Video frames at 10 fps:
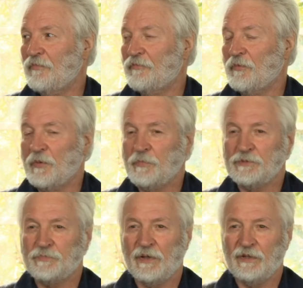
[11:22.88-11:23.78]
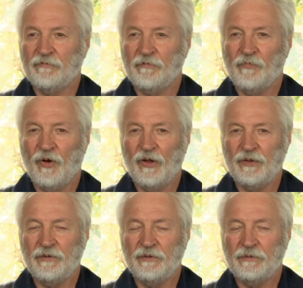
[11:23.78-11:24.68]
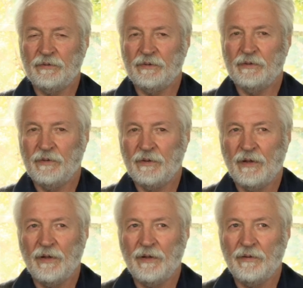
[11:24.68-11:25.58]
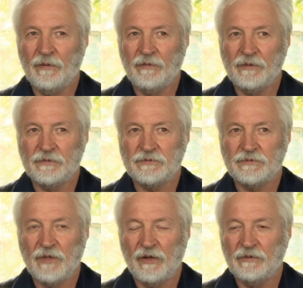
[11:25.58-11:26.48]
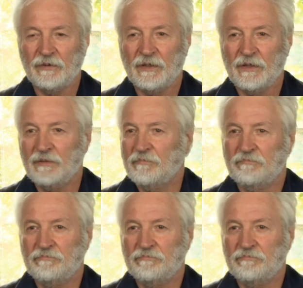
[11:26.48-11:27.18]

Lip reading: From the perspective of mind, it's totally